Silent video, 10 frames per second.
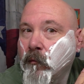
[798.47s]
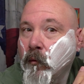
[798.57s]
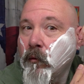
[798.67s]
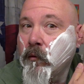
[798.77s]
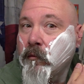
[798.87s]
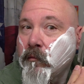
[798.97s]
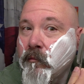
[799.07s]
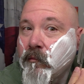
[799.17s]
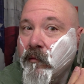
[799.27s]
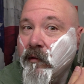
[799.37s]
Ooh,
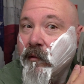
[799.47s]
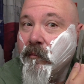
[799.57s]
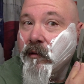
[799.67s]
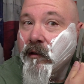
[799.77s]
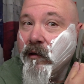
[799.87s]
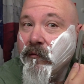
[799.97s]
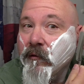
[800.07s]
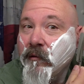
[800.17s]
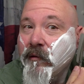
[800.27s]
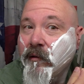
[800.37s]

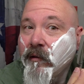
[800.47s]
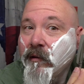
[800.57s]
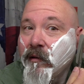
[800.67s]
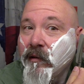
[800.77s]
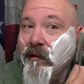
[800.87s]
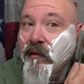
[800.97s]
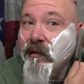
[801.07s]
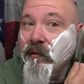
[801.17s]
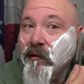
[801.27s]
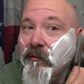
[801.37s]
careful.
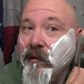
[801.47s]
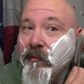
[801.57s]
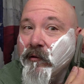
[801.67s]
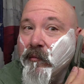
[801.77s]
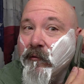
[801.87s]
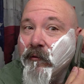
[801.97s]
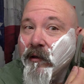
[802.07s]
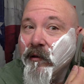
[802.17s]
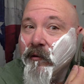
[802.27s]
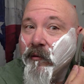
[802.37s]
You know, look what I'm doing
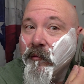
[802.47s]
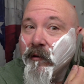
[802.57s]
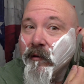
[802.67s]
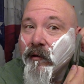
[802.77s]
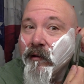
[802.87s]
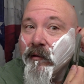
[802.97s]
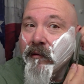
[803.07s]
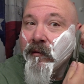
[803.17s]
before I go to the mirror, right?